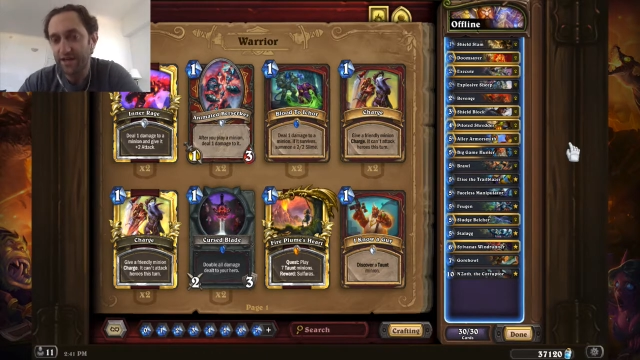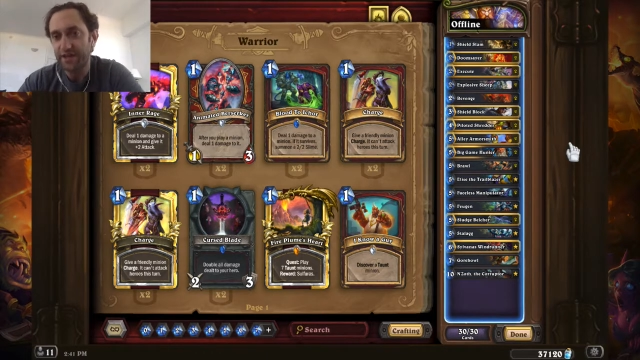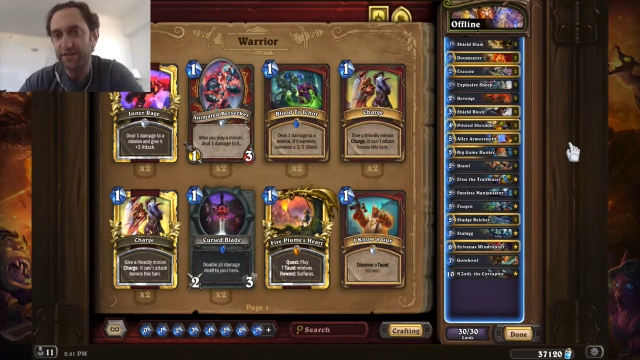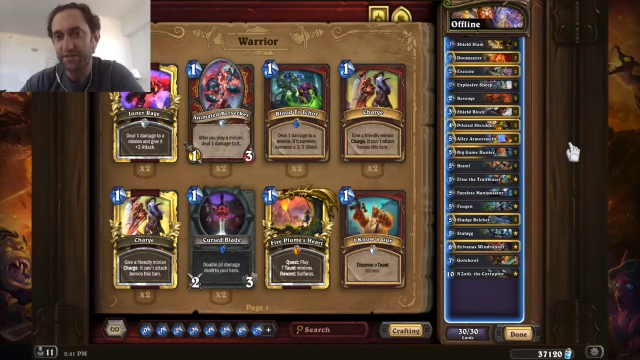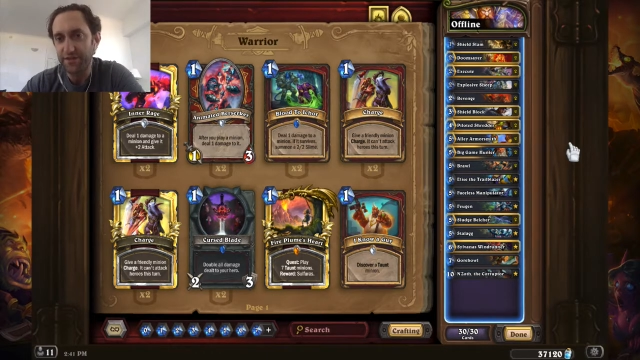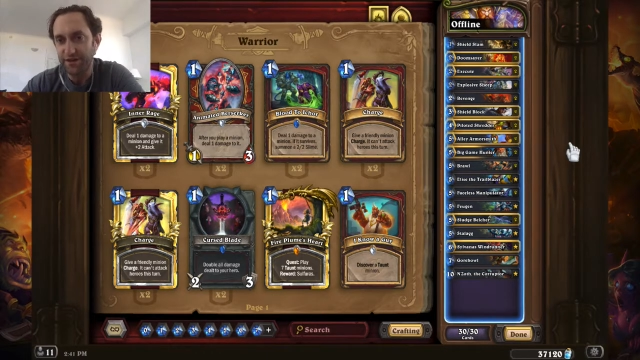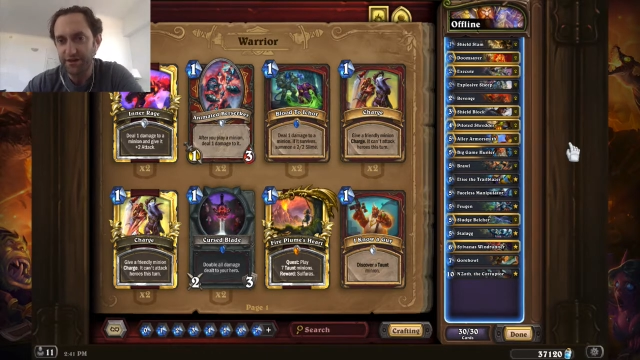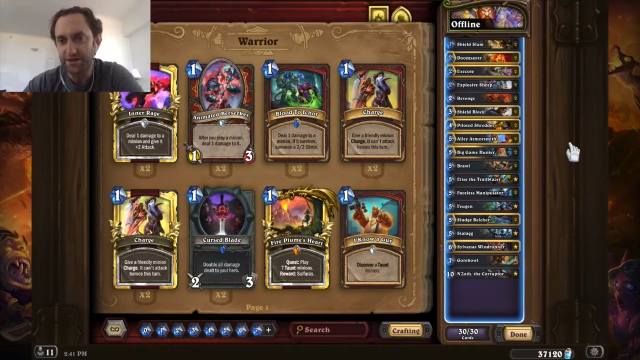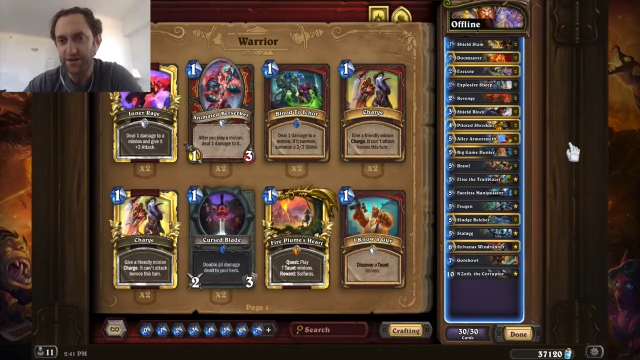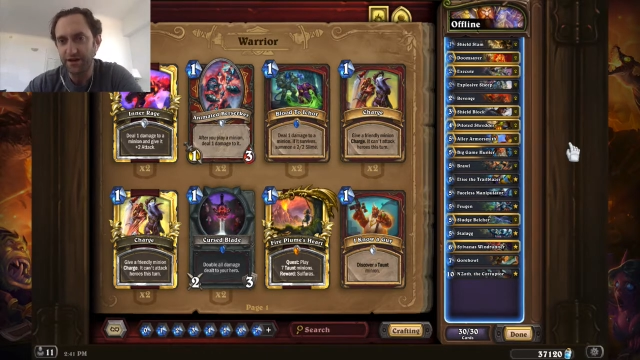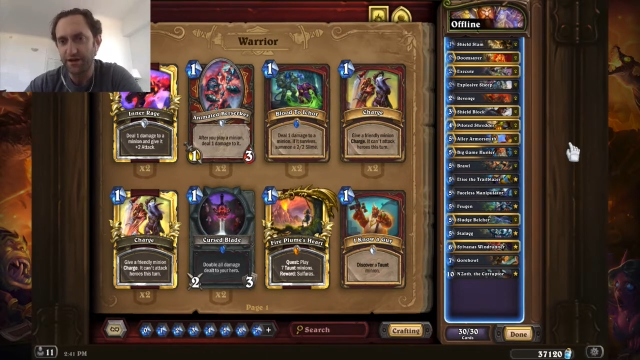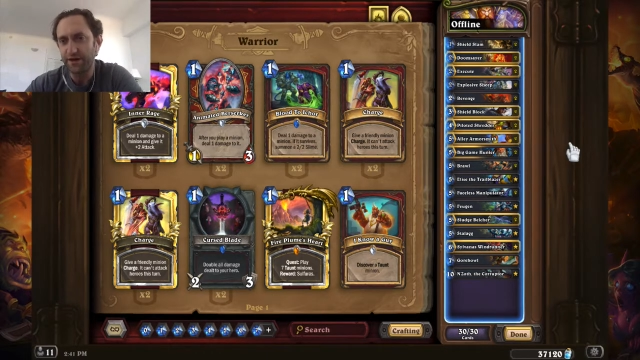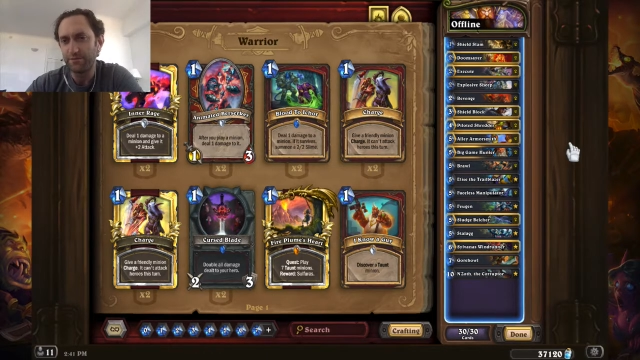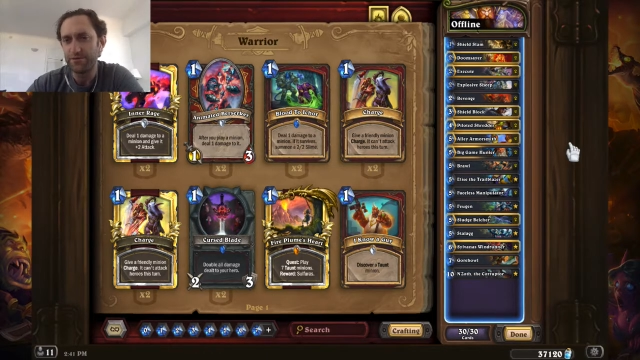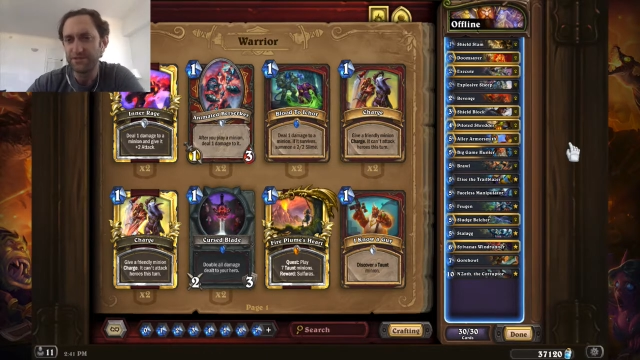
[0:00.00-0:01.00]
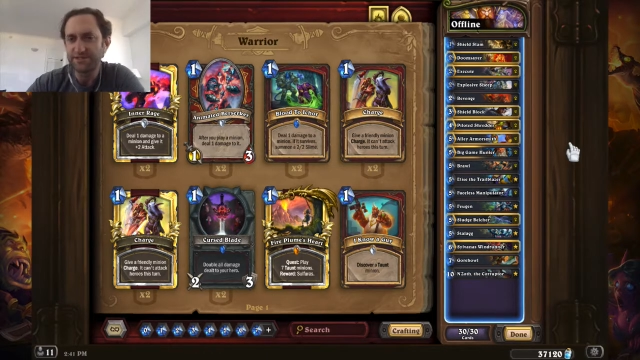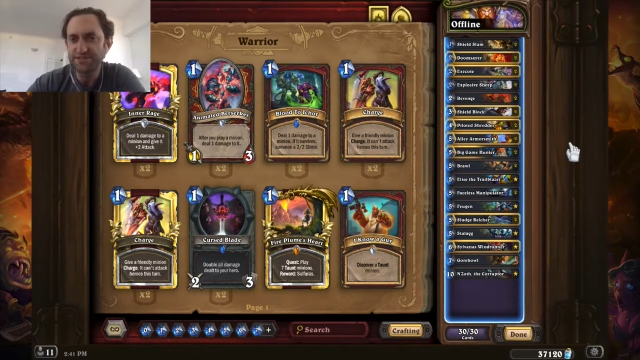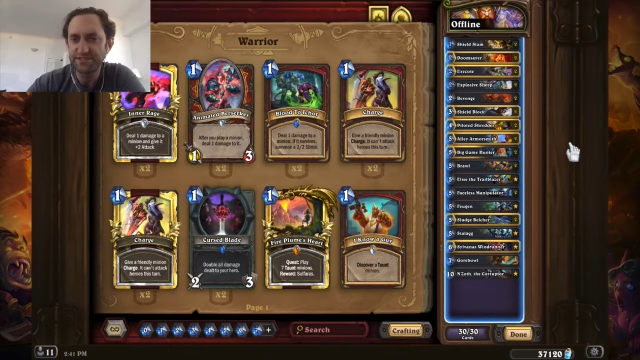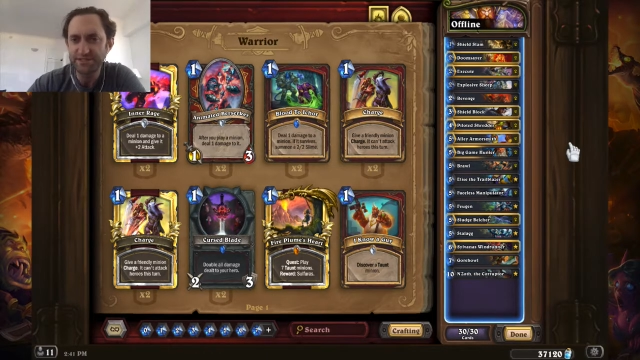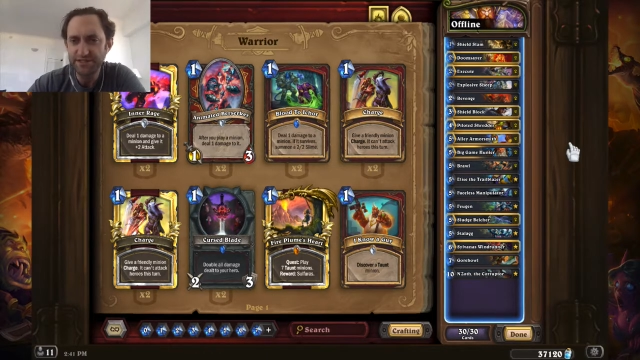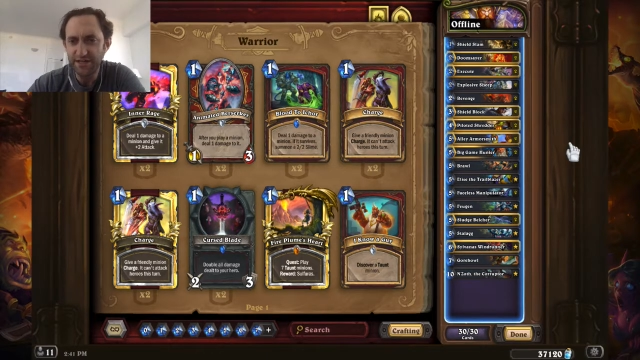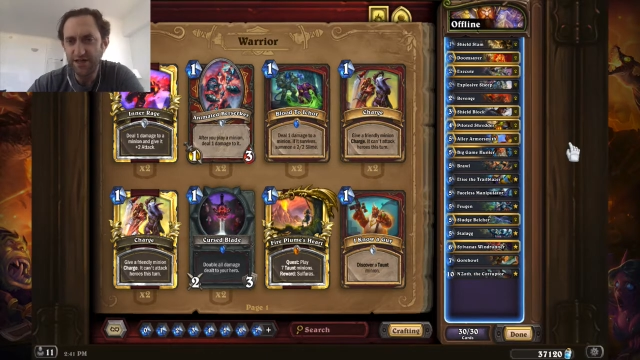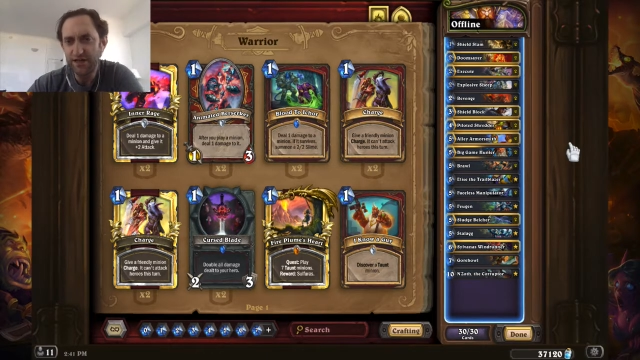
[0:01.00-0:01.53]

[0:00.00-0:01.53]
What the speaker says: I think. It's